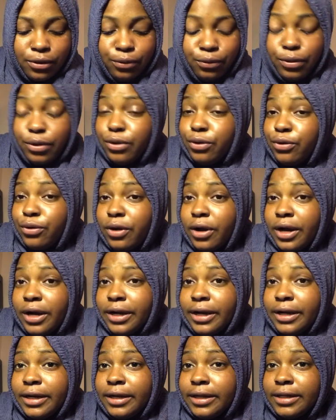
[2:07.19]
When you
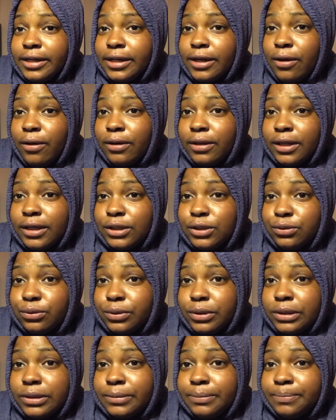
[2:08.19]
are the oldest
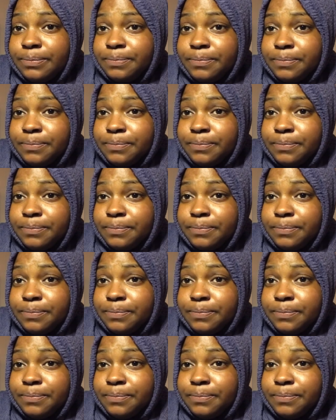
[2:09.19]
one,